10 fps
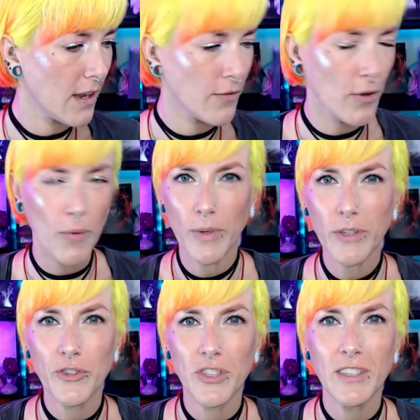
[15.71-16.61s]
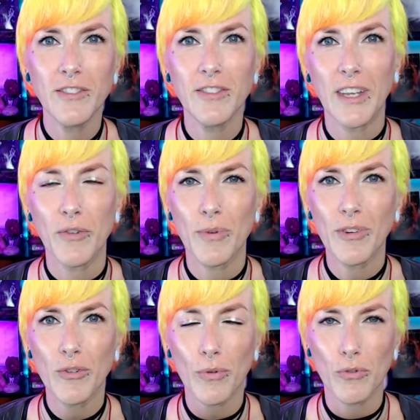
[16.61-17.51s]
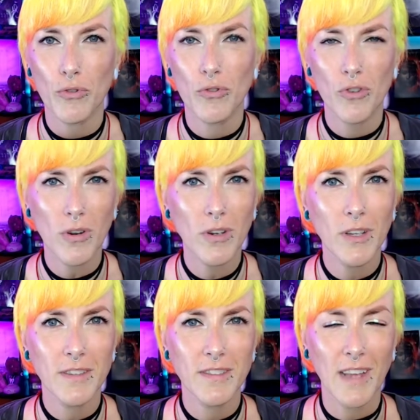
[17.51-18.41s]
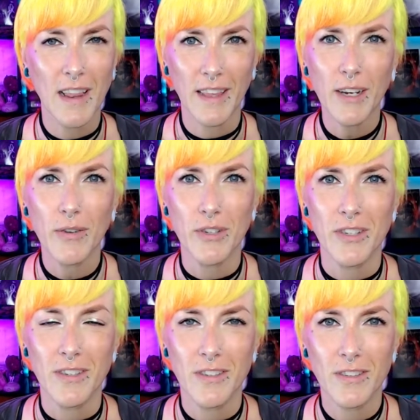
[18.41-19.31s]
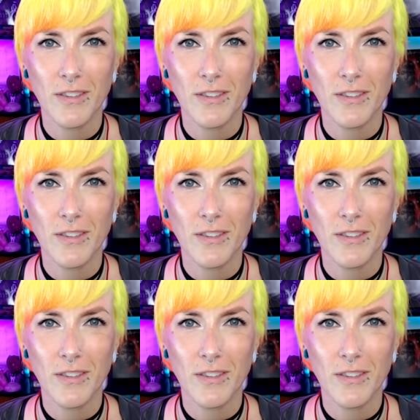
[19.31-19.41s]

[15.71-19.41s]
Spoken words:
I've got one cheese and the rest are all chocolates and licorices,